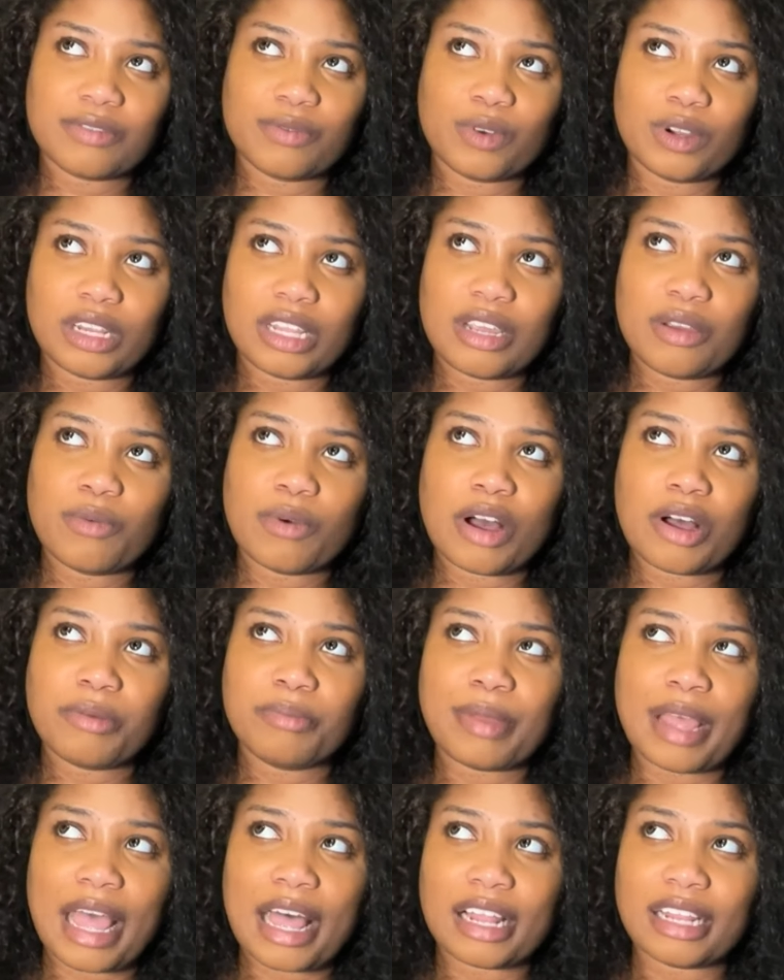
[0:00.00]
really well
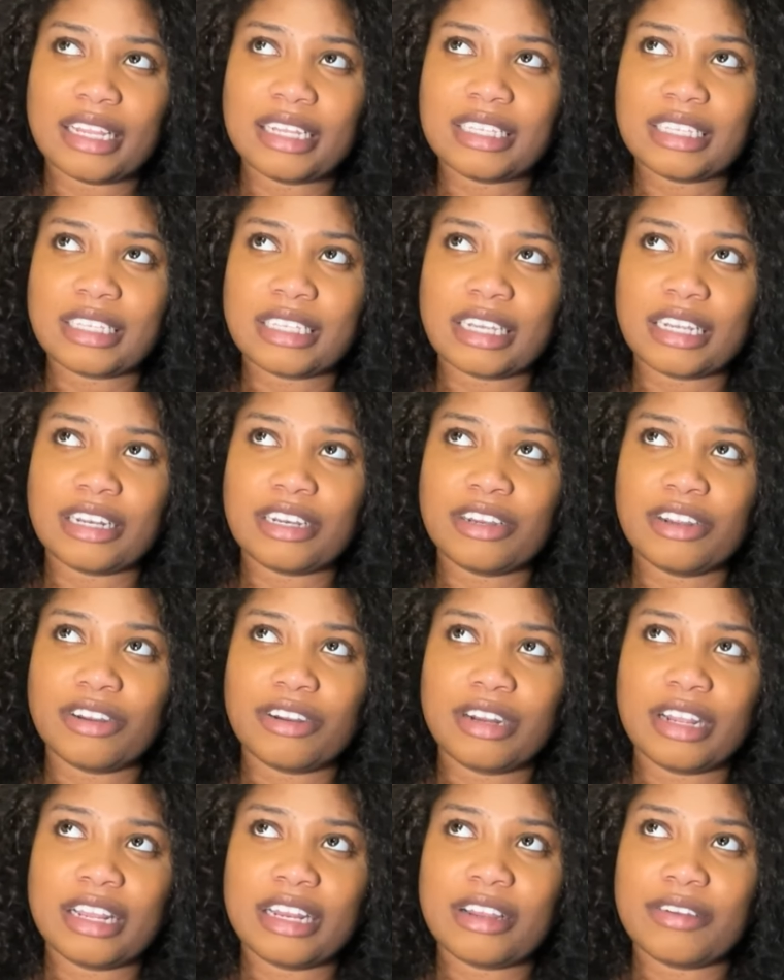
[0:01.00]
balanced and you're
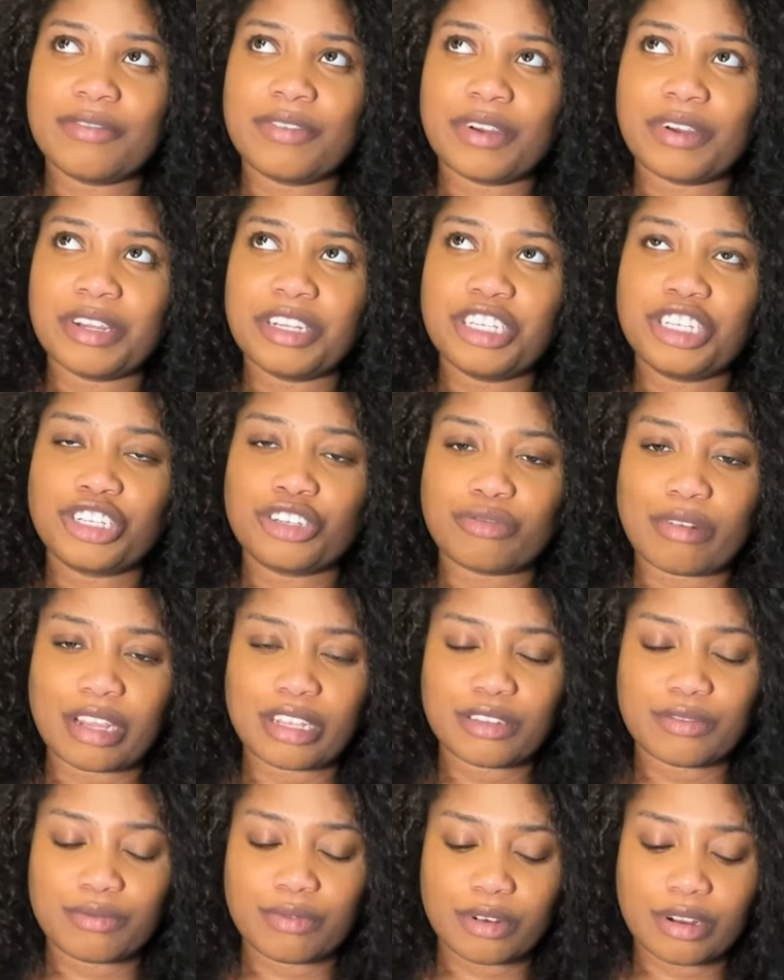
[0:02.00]
in a very
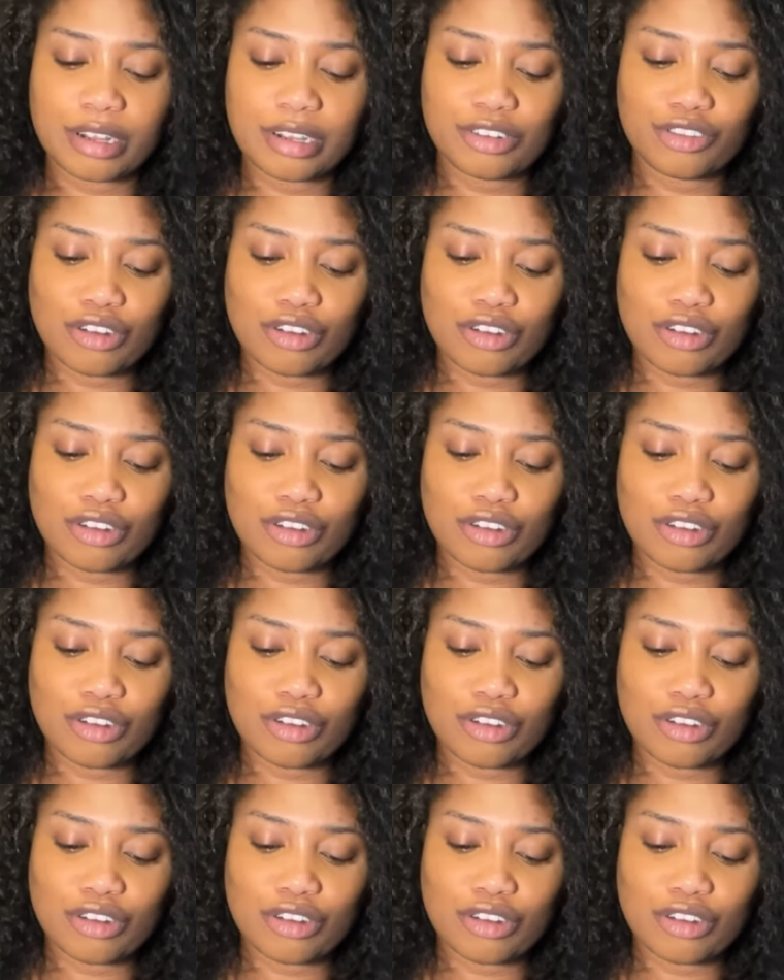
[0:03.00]
stress-free,